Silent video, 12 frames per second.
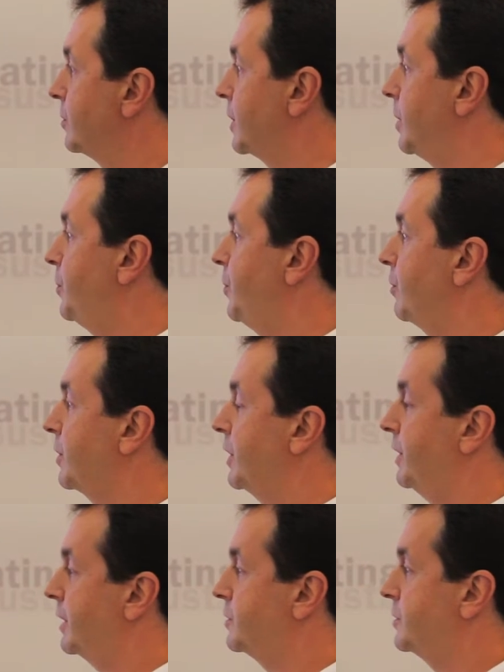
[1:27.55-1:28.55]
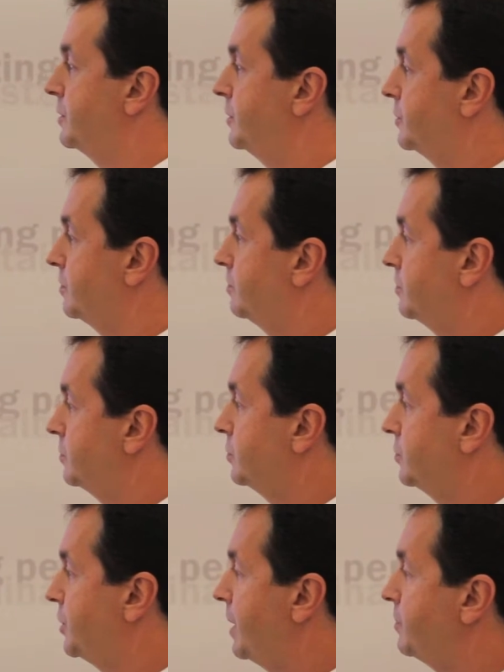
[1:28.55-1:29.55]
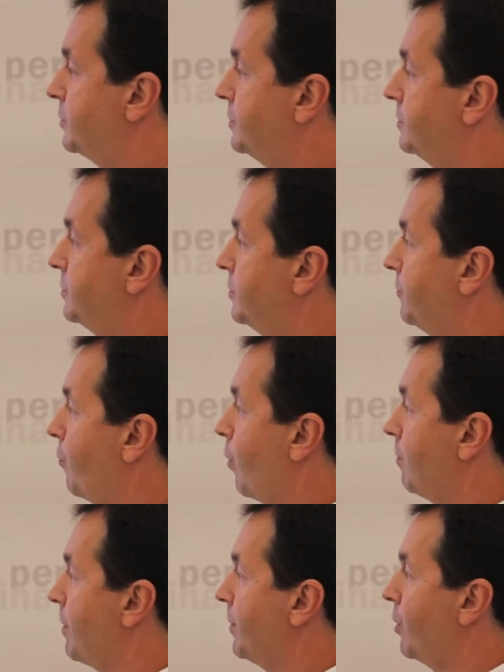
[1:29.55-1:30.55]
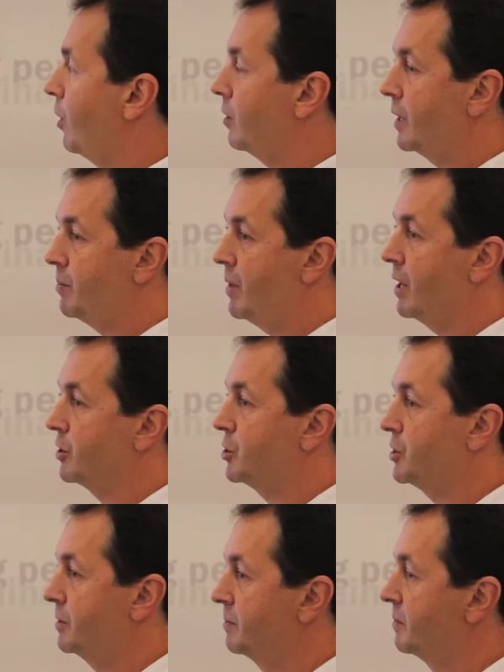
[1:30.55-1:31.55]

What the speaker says: the computer connects these shapes to form what we call a mesh.